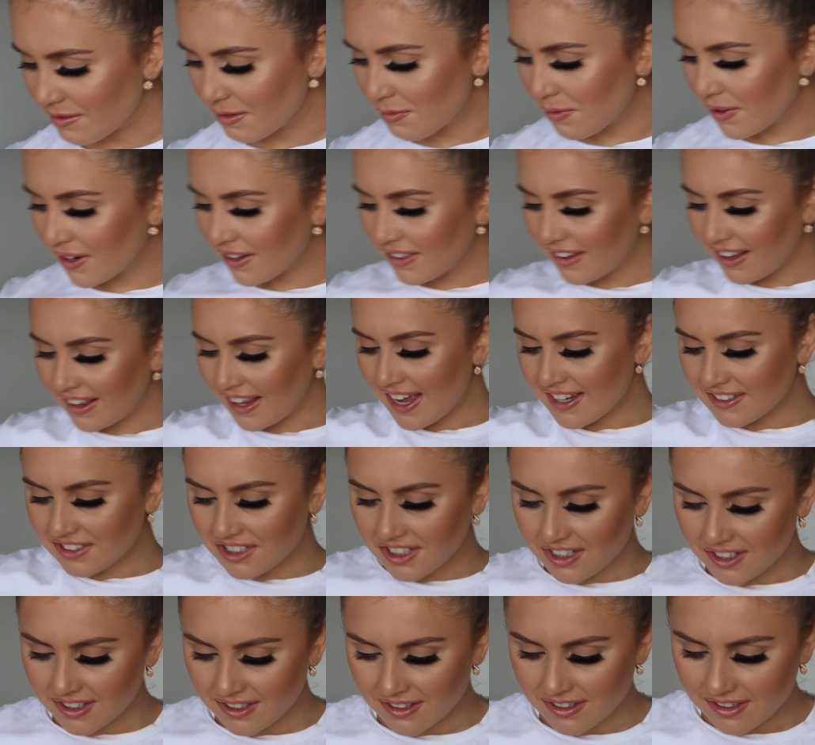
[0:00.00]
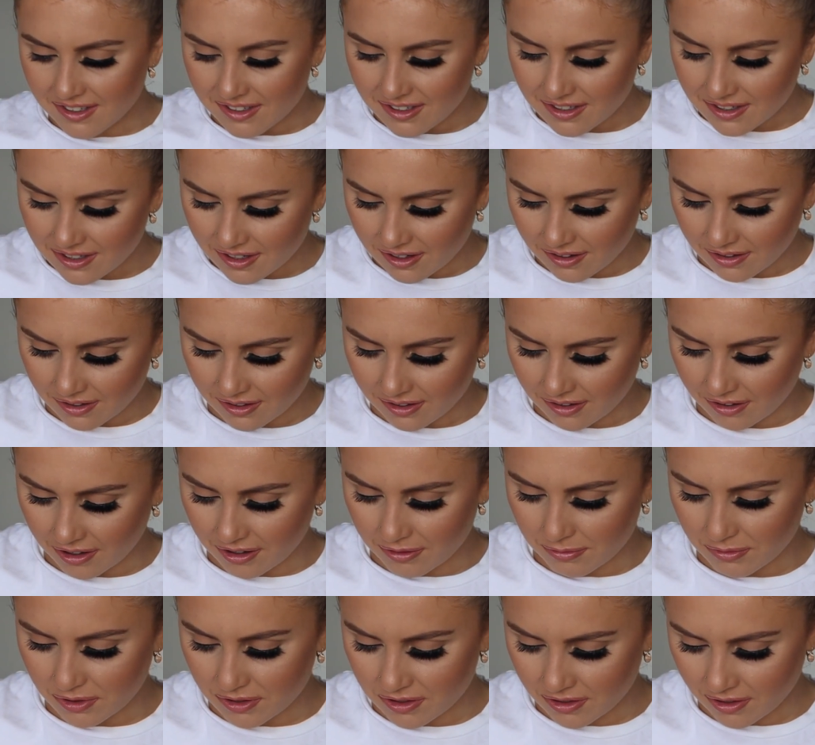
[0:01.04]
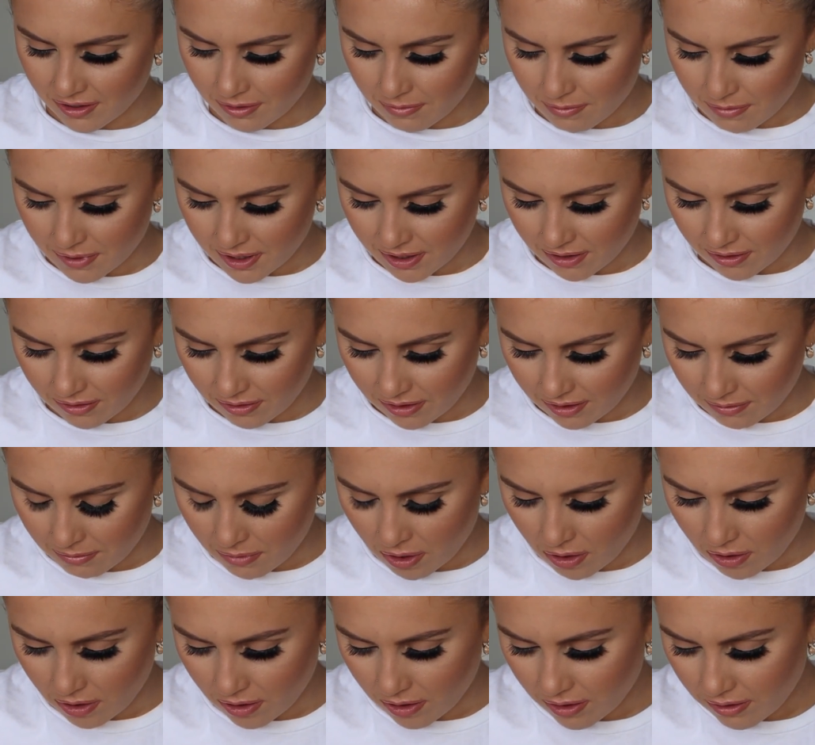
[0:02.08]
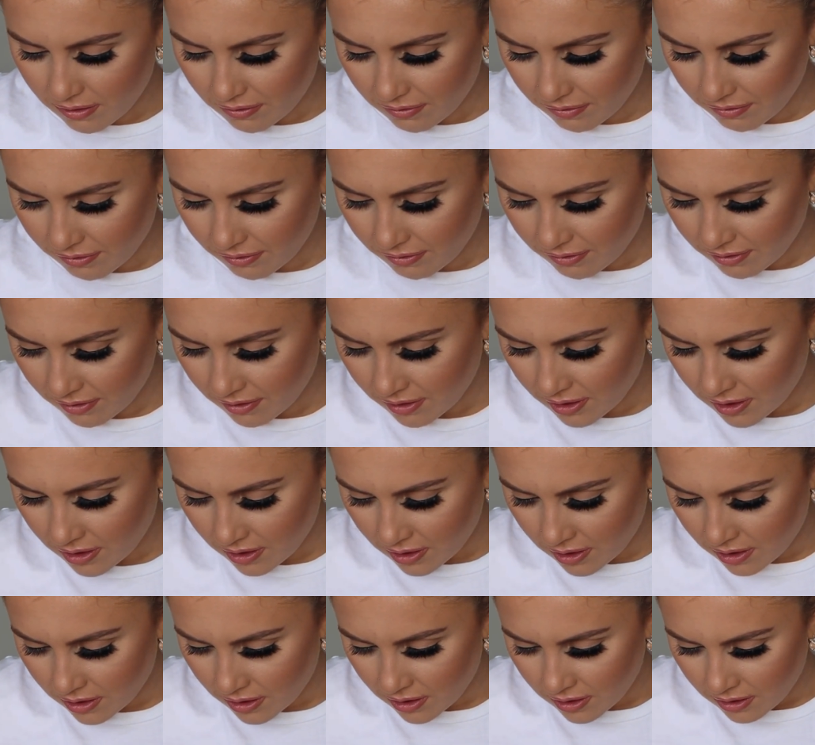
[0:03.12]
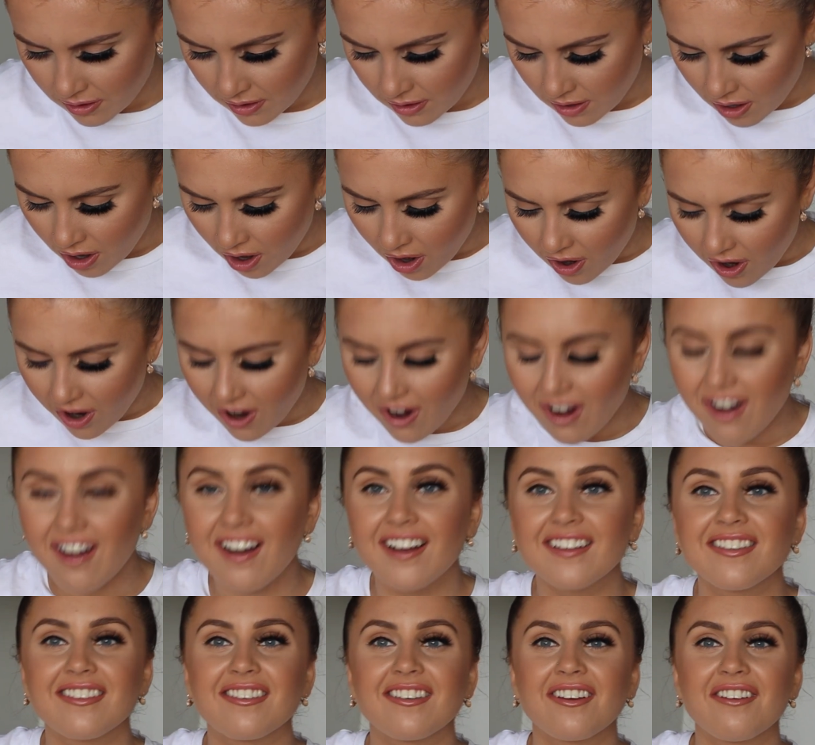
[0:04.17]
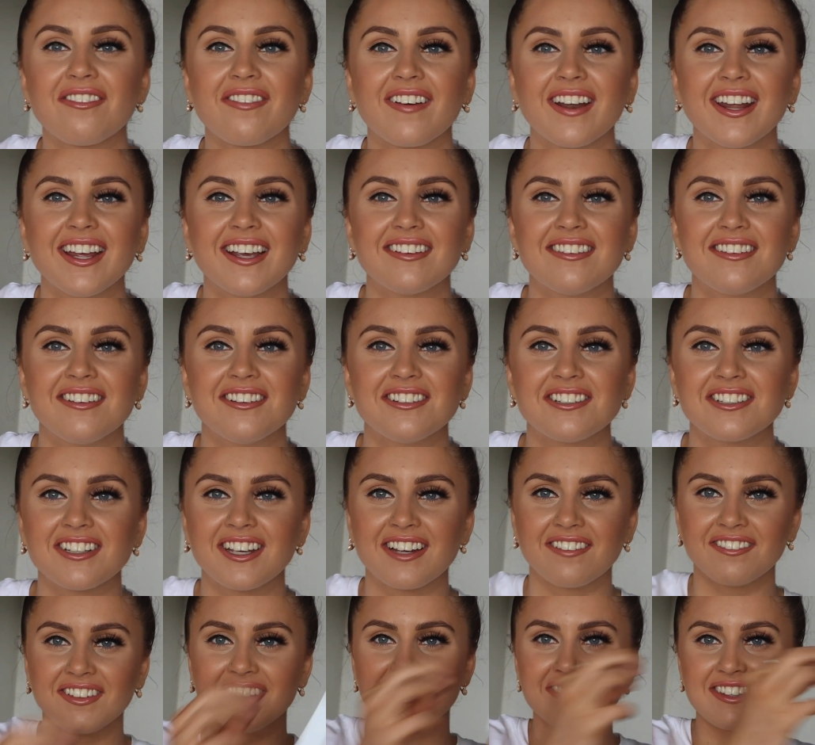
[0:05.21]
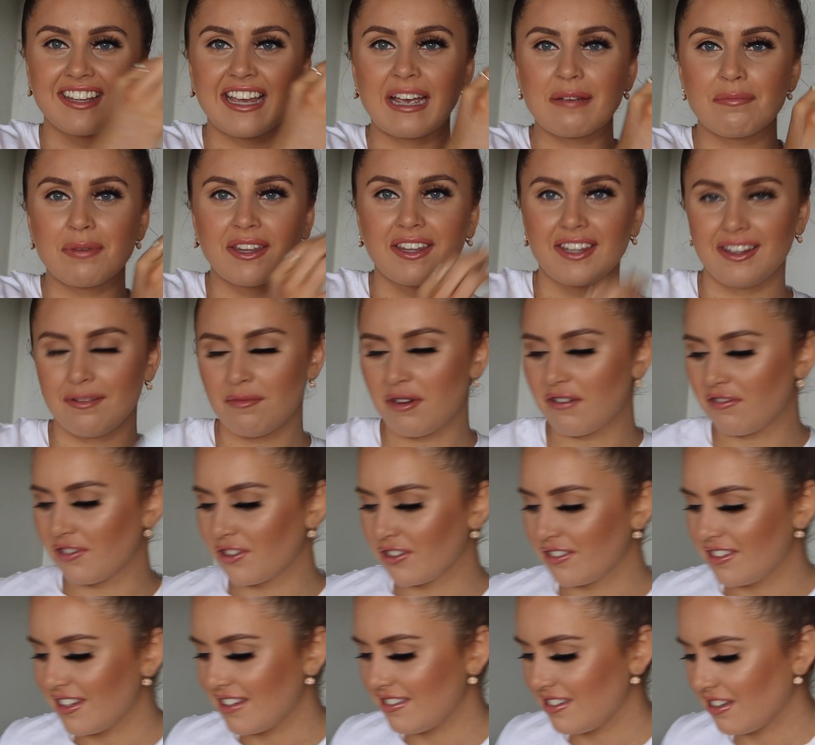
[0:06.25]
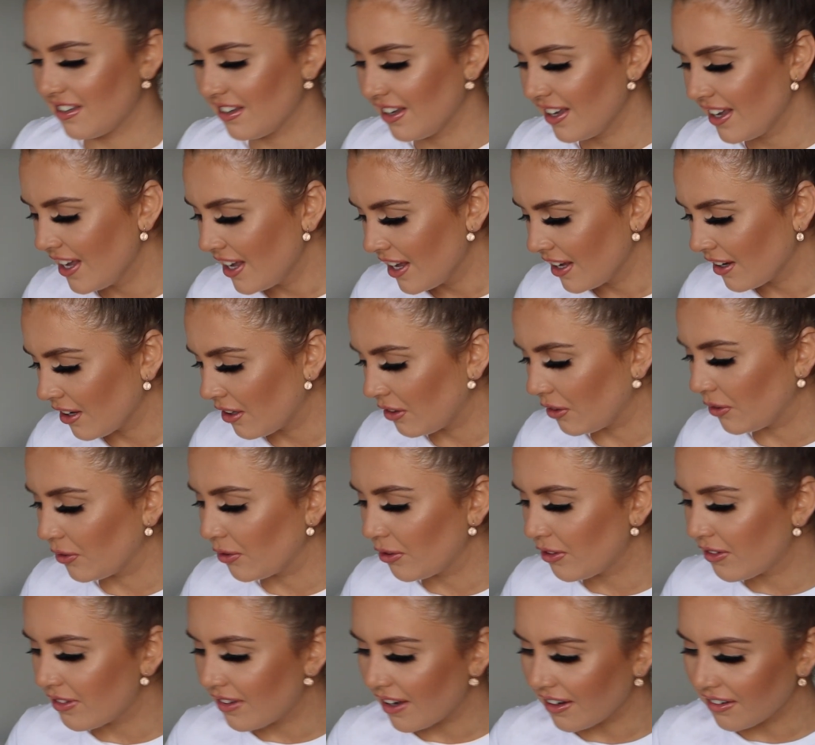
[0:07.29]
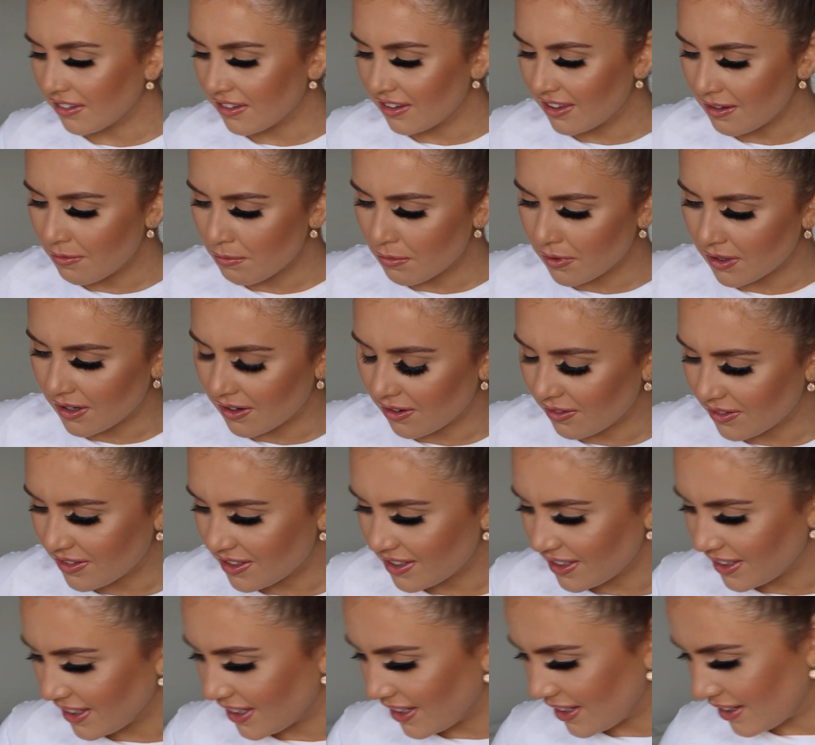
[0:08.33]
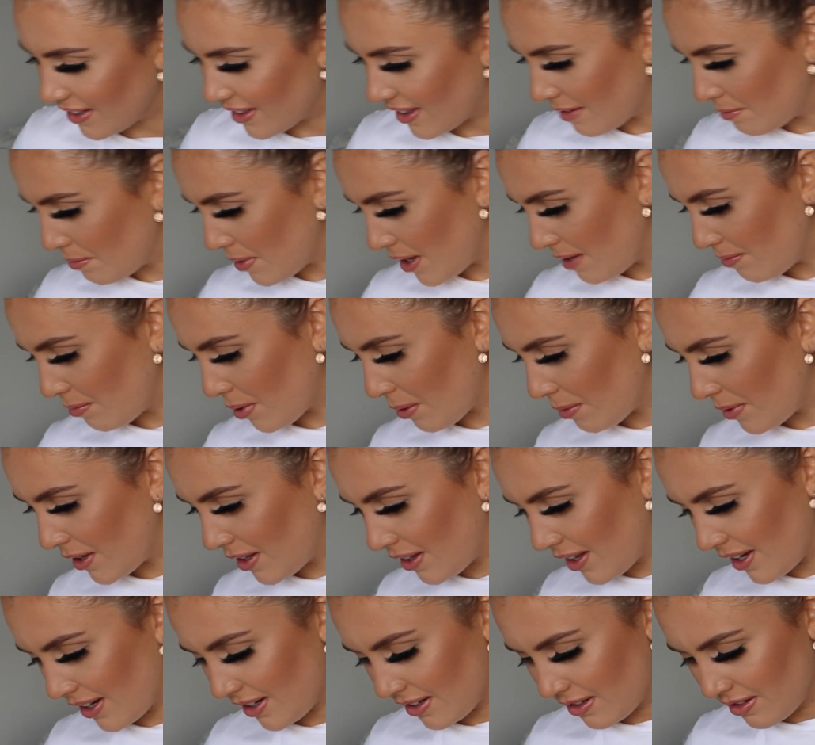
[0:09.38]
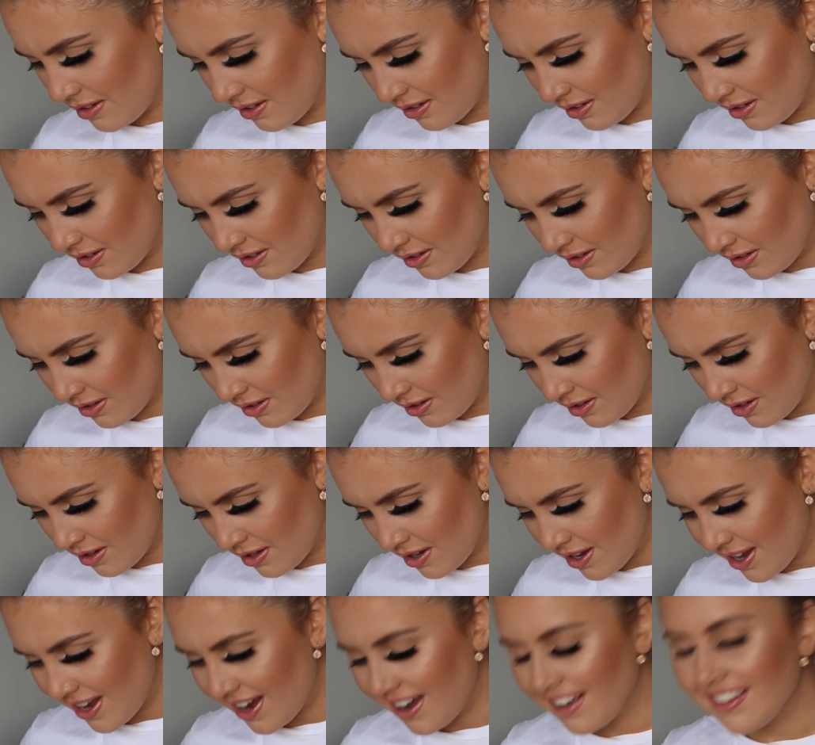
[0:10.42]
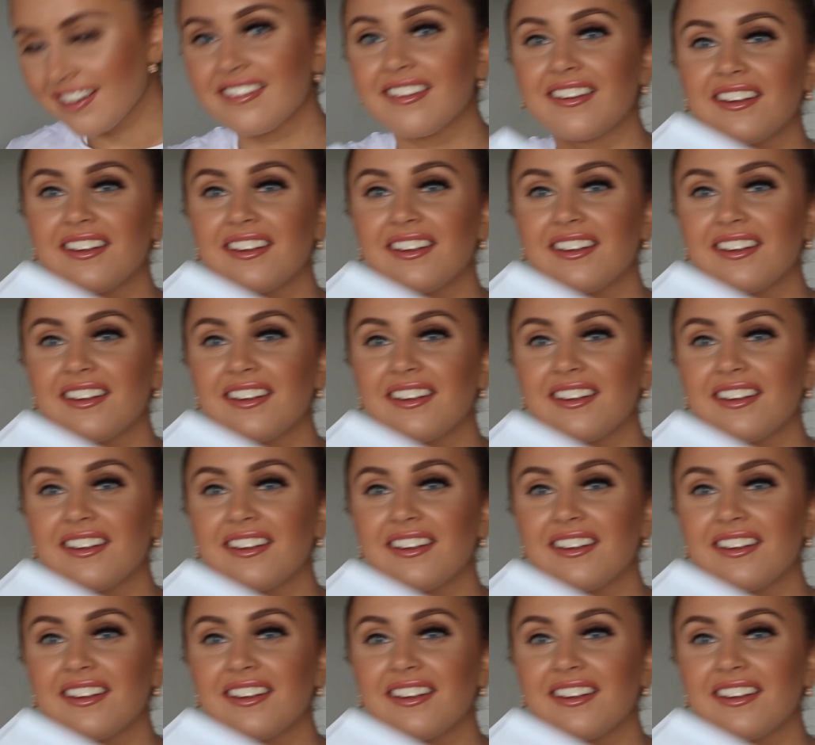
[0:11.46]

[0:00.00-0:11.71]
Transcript: to put on the lashes. So I'm just gonna peel them off. Oh, it's so funny because usually I'm used to like peeling them off because there's glue stuck to them, but obviously there'd be probably like, oh, there's a